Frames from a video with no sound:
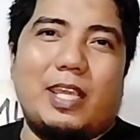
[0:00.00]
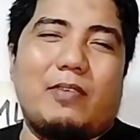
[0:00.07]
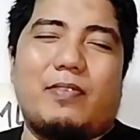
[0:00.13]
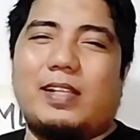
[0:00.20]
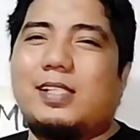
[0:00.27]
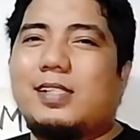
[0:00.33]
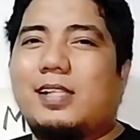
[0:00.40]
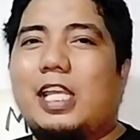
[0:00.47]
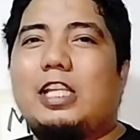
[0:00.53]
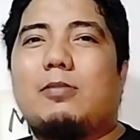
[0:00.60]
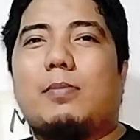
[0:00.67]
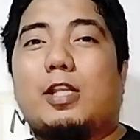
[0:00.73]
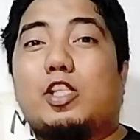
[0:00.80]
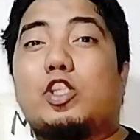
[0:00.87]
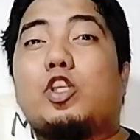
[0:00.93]
given
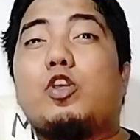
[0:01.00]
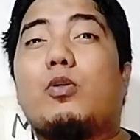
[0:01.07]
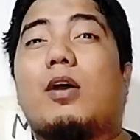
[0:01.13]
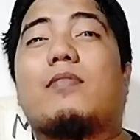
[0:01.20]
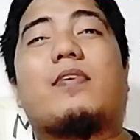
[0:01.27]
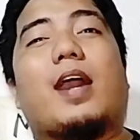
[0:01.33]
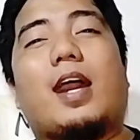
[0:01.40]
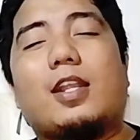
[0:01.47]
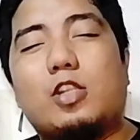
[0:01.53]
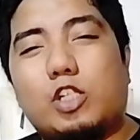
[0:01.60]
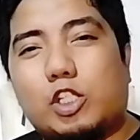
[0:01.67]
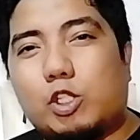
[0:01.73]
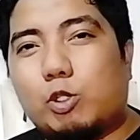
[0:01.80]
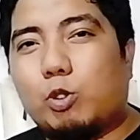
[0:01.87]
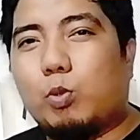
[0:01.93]
statements, you have
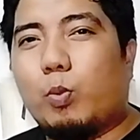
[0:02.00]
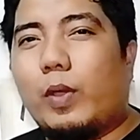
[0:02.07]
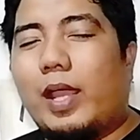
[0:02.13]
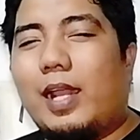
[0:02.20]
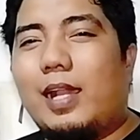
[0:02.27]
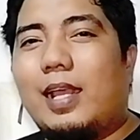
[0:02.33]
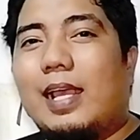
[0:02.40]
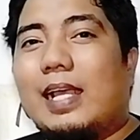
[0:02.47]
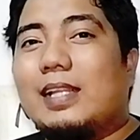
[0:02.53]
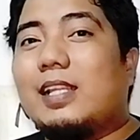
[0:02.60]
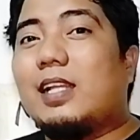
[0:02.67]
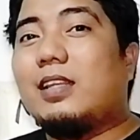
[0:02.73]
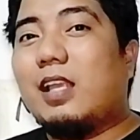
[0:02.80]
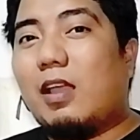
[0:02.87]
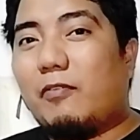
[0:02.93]
understood well
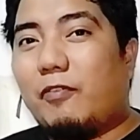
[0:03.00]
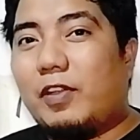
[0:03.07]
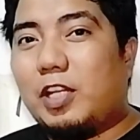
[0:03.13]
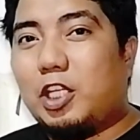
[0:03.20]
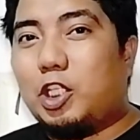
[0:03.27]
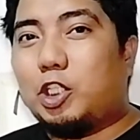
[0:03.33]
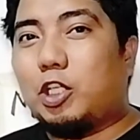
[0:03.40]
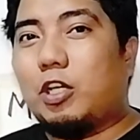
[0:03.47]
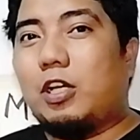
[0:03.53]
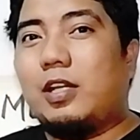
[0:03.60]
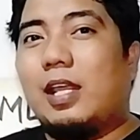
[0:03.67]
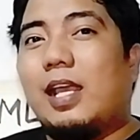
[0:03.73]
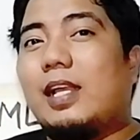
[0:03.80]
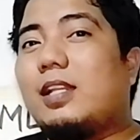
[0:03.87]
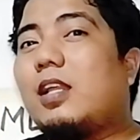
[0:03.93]
the
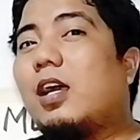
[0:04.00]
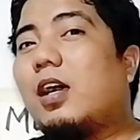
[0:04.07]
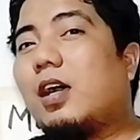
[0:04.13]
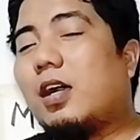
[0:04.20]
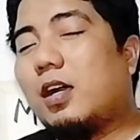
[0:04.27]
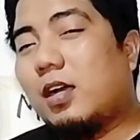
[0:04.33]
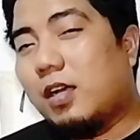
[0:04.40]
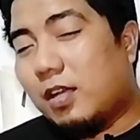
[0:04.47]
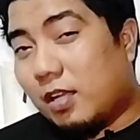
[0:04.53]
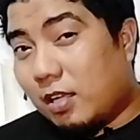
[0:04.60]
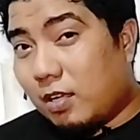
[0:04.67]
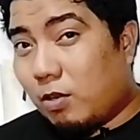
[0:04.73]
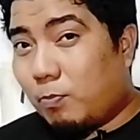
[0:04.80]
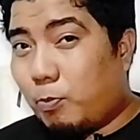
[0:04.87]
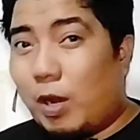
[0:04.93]
definition, the
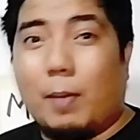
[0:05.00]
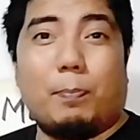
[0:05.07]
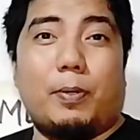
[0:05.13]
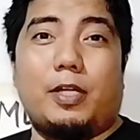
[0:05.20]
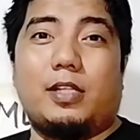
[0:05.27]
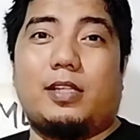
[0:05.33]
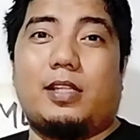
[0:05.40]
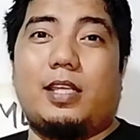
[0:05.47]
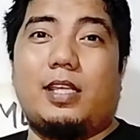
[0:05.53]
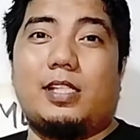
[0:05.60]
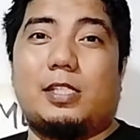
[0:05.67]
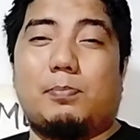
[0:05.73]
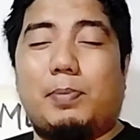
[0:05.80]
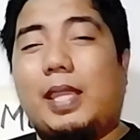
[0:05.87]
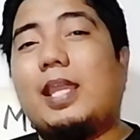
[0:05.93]

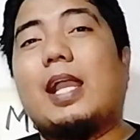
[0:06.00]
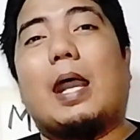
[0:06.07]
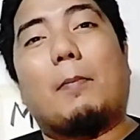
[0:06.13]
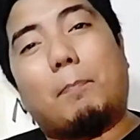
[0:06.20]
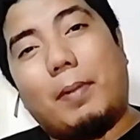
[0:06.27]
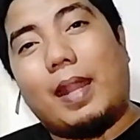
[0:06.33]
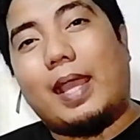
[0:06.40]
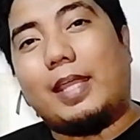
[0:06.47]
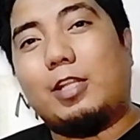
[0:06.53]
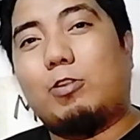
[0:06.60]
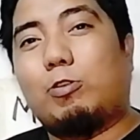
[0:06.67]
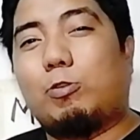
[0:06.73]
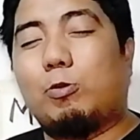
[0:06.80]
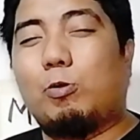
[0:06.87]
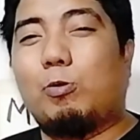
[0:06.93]
properties being
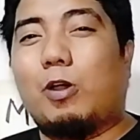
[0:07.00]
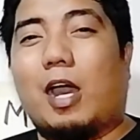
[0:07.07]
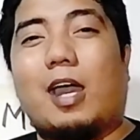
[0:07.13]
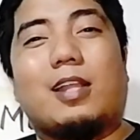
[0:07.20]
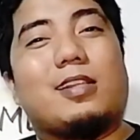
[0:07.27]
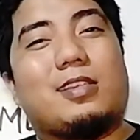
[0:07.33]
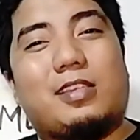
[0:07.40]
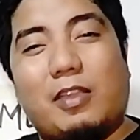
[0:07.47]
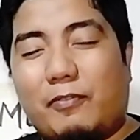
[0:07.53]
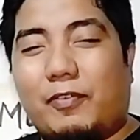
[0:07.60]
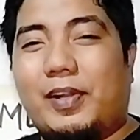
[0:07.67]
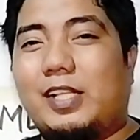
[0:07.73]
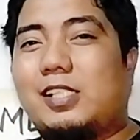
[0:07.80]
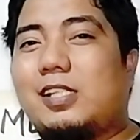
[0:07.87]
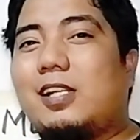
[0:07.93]
applied to
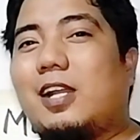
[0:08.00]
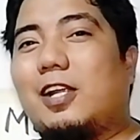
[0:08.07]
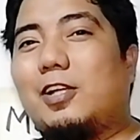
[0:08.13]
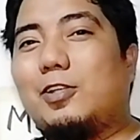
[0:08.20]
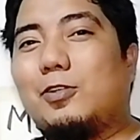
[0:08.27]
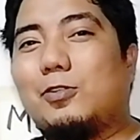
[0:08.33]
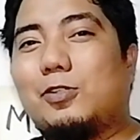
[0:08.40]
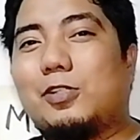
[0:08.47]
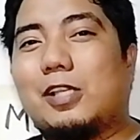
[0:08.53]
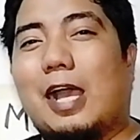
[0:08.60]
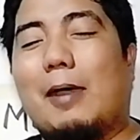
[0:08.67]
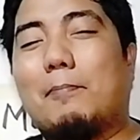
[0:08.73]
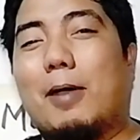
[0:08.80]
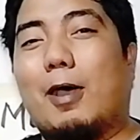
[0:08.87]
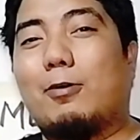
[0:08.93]
different scenarios
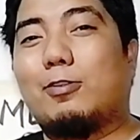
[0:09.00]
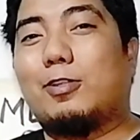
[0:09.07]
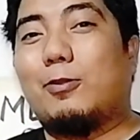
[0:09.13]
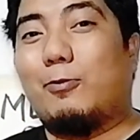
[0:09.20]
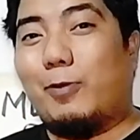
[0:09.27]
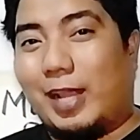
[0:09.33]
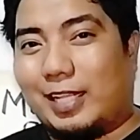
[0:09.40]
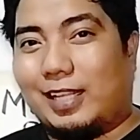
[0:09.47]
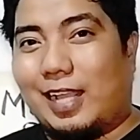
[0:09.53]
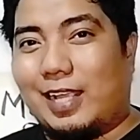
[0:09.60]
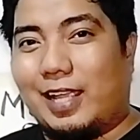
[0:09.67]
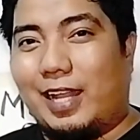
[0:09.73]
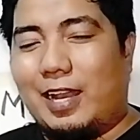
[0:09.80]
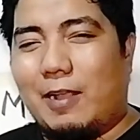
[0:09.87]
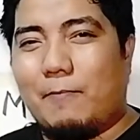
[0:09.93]
about
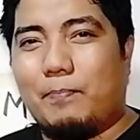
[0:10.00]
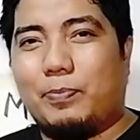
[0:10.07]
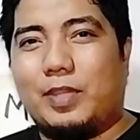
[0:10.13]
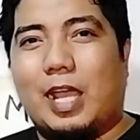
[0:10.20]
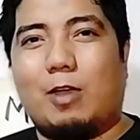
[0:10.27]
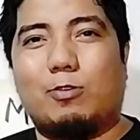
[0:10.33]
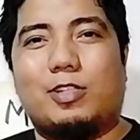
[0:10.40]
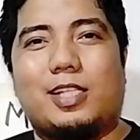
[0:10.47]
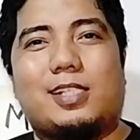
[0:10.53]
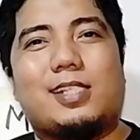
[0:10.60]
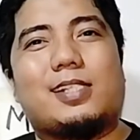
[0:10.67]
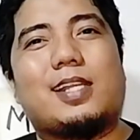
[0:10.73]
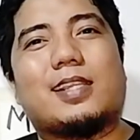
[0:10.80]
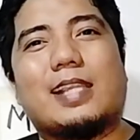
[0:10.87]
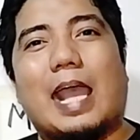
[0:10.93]
rectangle. Now,
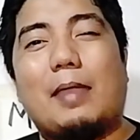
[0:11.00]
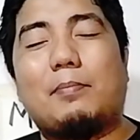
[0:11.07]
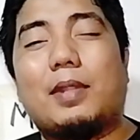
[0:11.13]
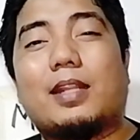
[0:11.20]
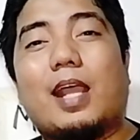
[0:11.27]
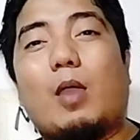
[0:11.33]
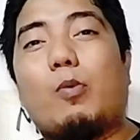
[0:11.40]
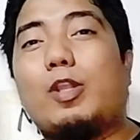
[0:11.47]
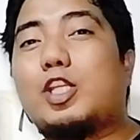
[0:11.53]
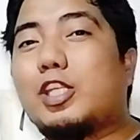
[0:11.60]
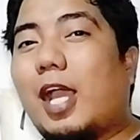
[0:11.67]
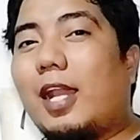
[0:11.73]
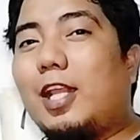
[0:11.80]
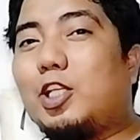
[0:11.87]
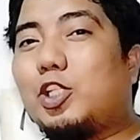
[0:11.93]
this is the time that I will
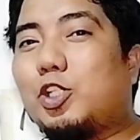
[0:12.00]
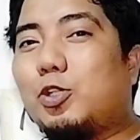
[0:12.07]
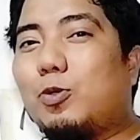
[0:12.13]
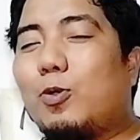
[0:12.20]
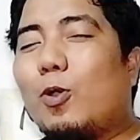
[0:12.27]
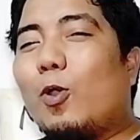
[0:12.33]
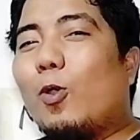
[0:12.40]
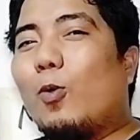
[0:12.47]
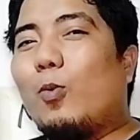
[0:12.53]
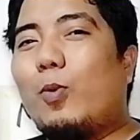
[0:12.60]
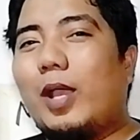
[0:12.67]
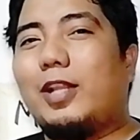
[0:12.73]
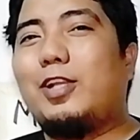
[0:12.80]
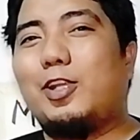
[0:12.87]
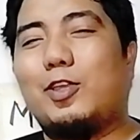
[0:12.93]
challenge you
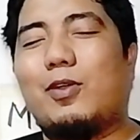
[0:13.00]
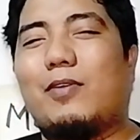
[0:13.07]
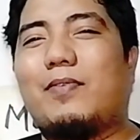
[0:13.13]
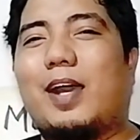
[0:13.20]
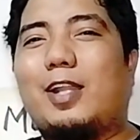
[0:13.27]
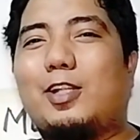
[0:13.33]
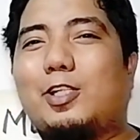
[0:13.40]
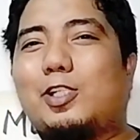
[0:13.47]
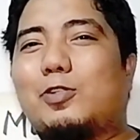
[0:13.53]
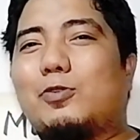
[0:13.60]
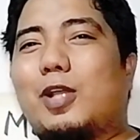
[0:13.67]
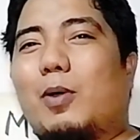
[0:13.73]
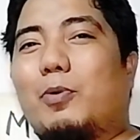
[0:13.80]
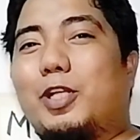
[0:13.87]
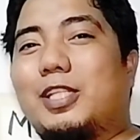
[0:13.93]
whether you have
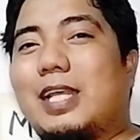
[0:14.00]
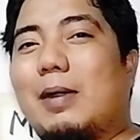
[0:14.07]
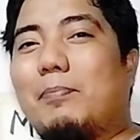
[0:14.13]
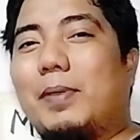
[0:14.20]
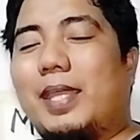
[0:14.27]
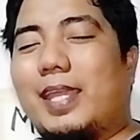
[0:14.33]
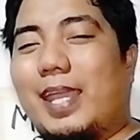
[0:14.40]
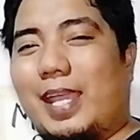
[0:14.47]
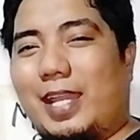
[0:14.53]
understood our topic,